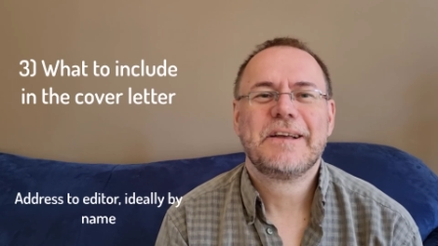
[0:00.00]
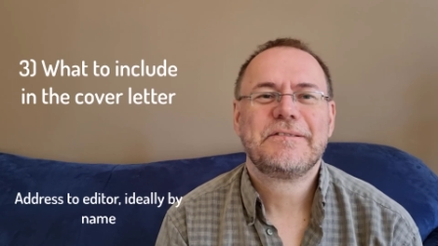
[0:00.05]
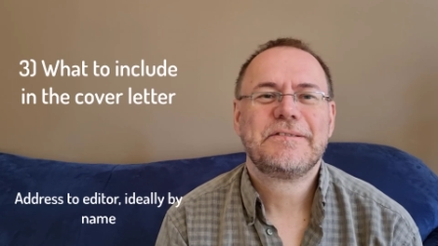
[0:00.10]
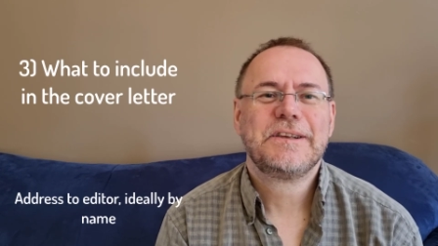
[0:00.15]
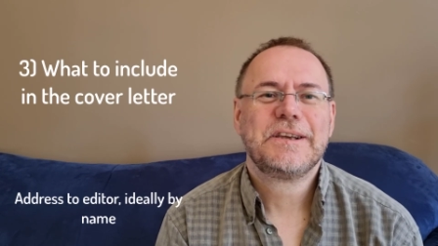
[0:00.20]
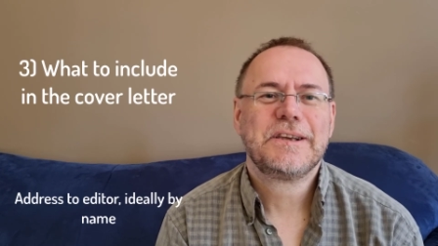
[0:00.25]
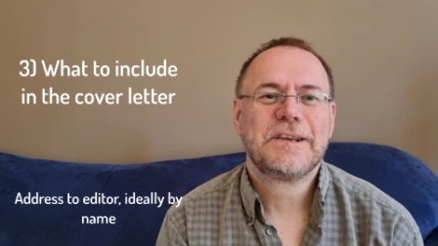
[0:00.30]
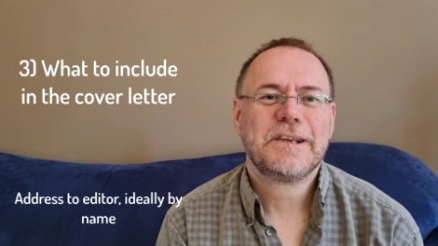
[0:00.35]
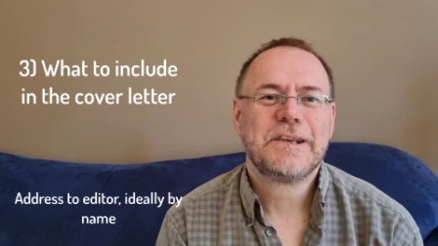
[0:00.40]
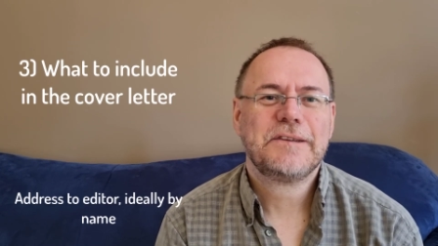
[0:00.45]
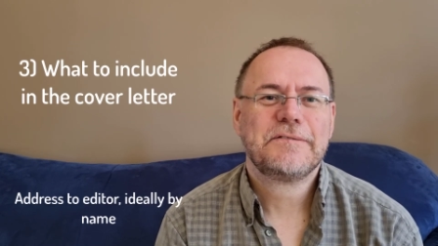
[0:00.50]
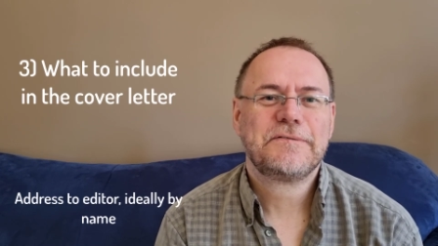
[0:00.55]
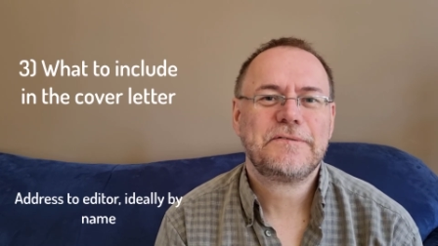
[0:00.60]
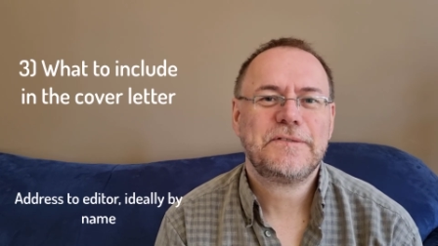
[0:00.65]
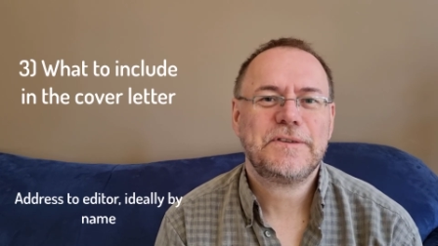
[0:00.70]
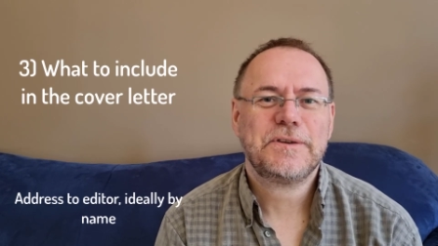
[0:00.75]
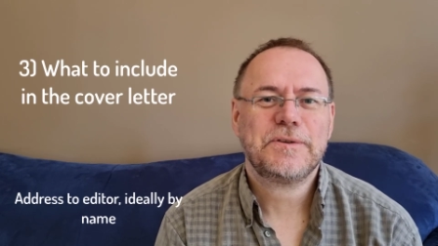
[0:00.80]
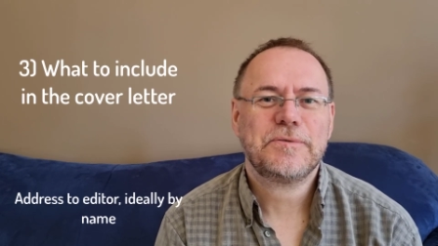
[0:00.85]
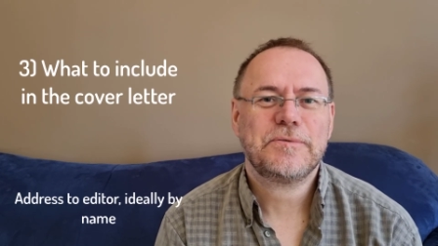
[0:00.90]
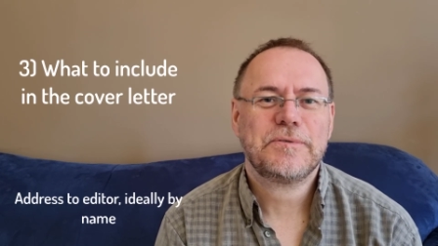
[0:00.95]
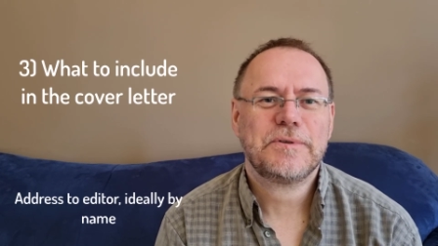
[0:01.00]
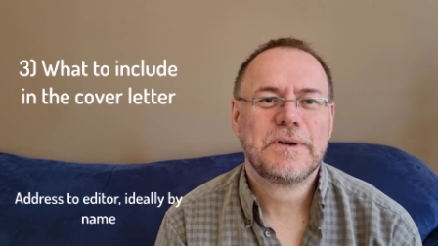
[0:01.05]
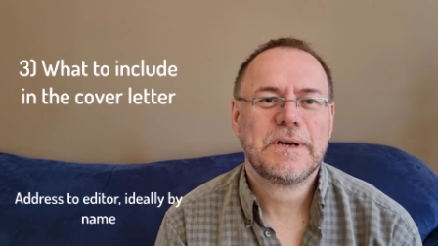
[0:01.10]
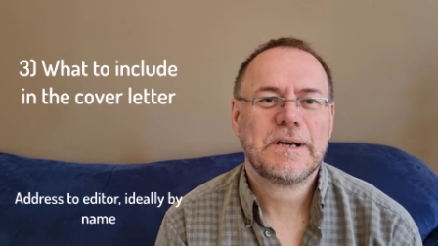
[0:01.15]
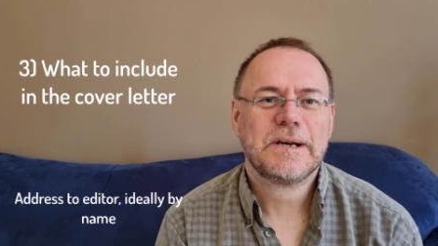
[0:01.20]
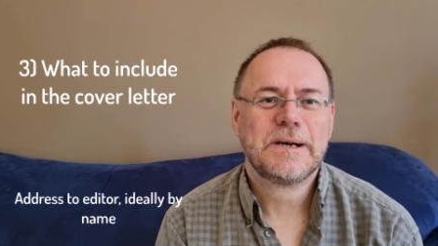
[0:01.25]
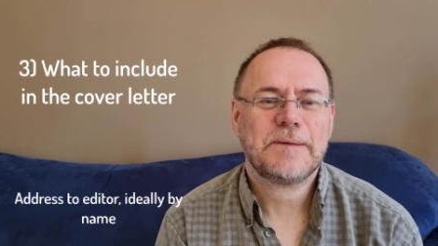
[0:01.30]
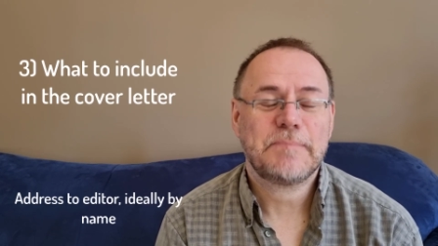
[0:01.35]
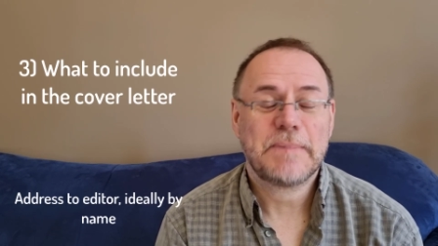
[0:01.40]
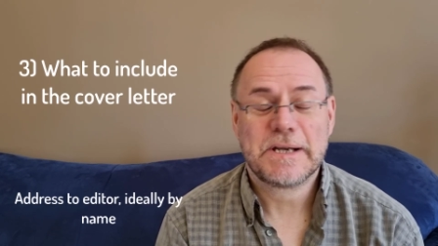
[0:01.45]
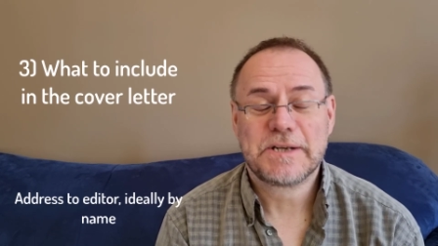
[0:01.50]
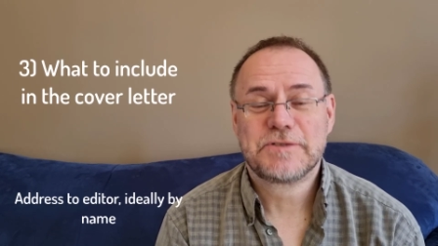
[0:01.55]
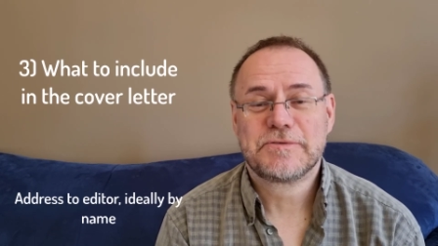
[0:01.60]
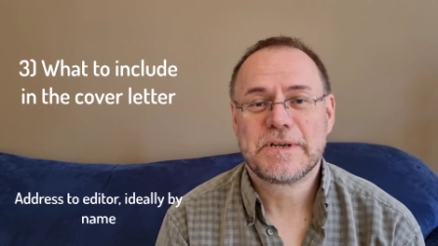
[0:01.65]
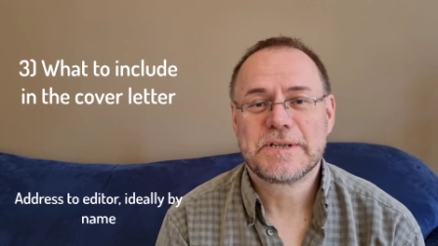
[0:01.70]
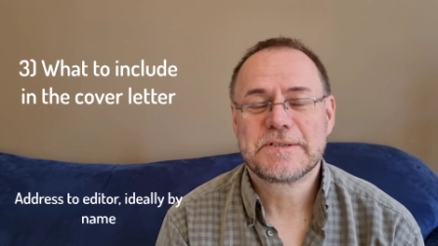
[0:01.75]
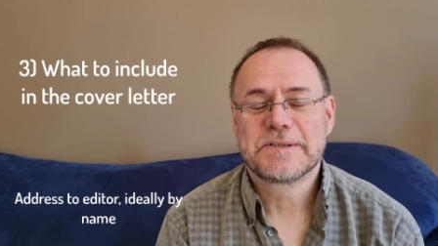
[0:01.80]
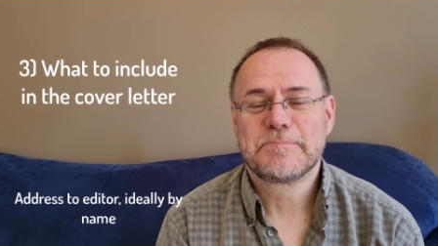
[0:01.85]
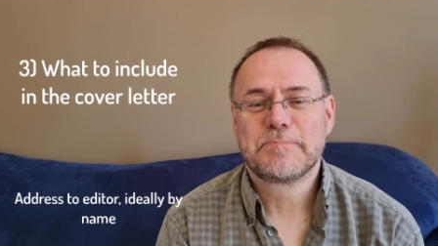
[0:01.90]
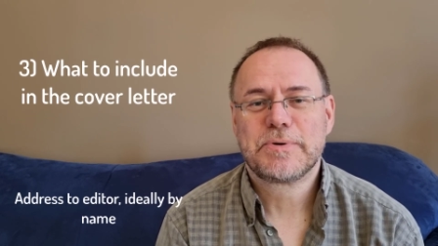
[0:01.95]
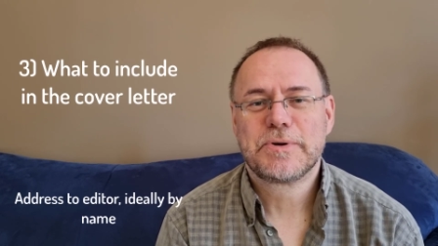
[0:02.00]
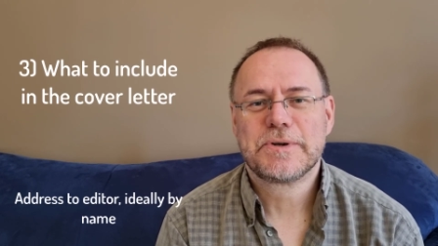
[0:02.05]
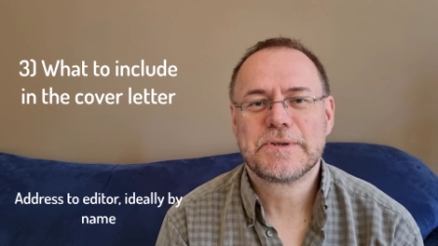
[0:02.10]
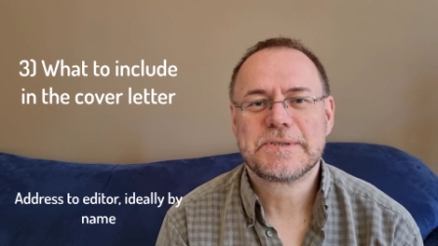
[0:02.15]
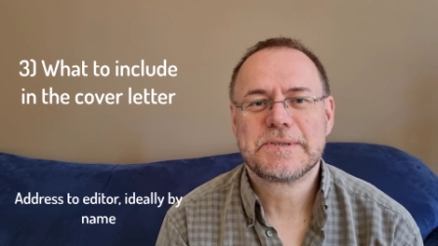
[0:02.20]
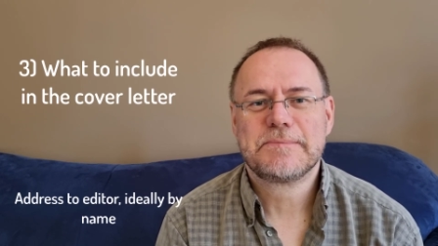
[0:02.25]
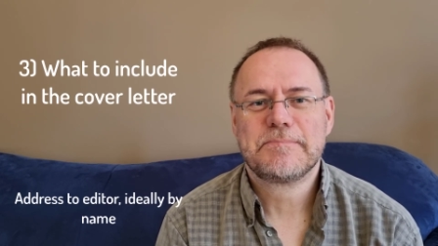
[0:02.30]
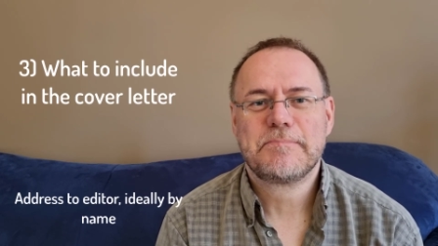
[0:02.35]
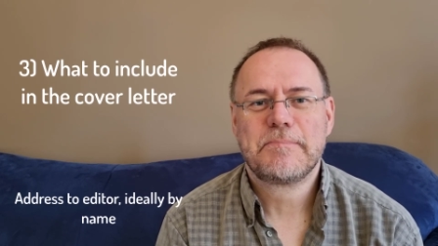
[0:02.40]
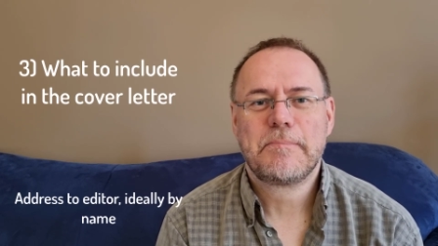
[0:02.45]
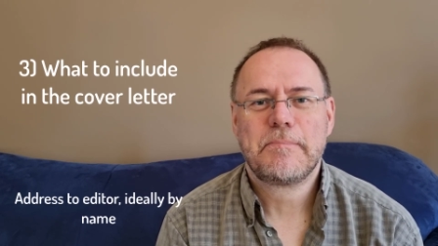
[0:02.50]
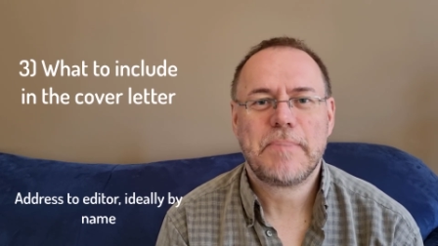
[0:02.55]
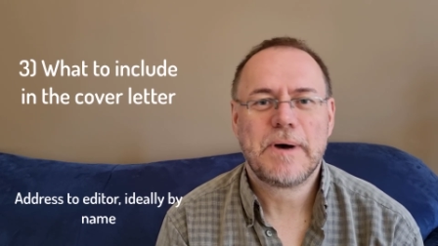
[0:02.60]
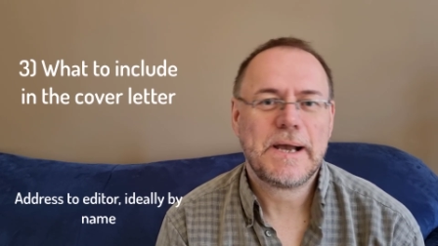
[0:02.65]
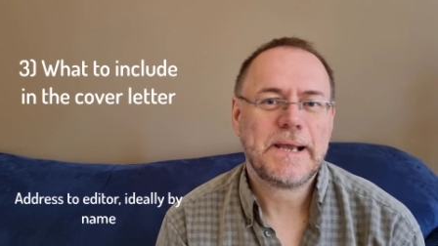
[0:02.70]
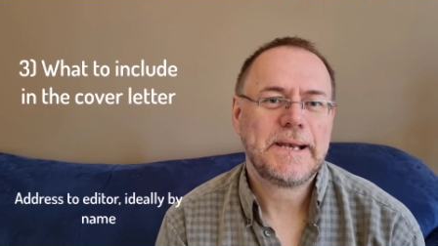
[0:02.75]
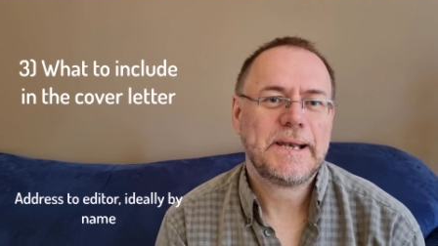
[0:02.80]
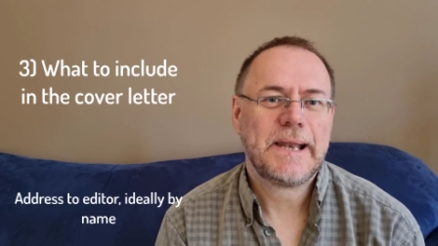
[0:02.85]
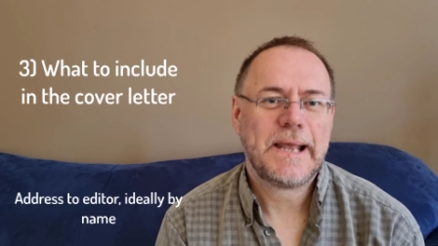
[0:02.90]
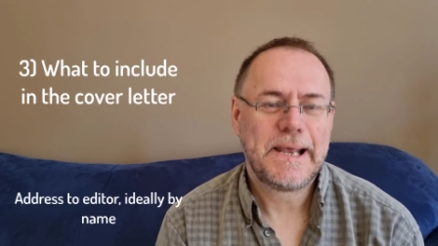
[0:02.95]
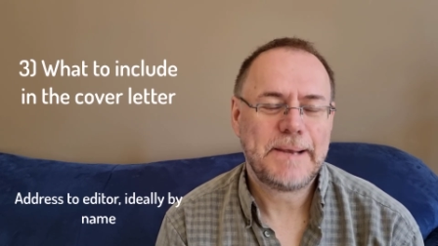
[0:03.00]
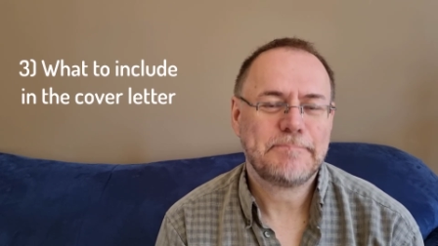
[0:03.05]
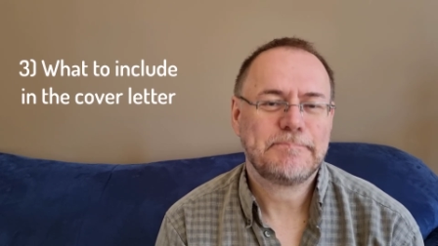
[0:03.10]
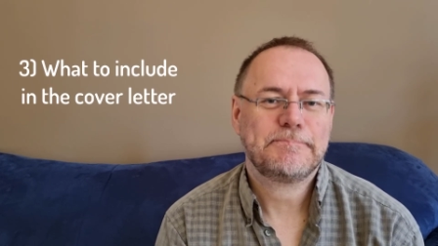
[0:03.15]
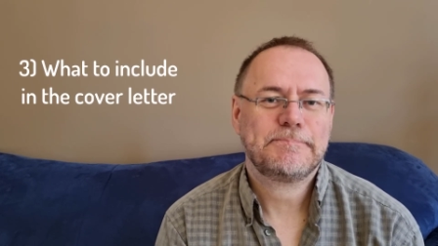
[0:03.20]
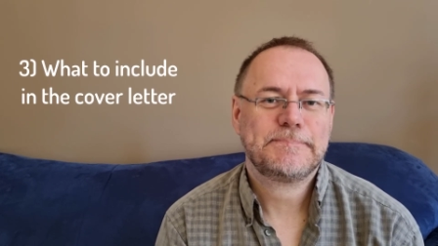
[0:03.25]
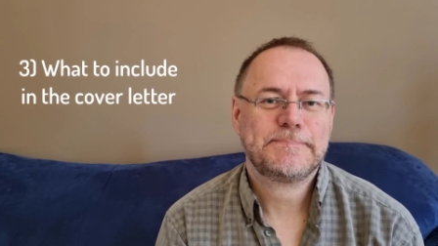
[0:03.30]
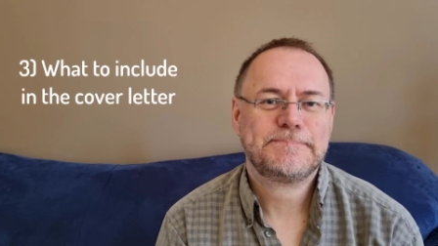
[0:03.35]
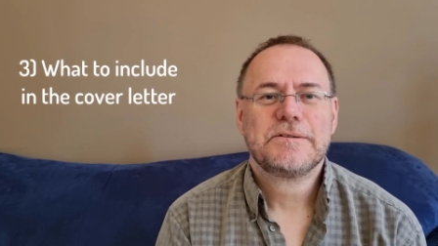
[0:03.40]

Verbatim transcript: I think if you um, address a person by name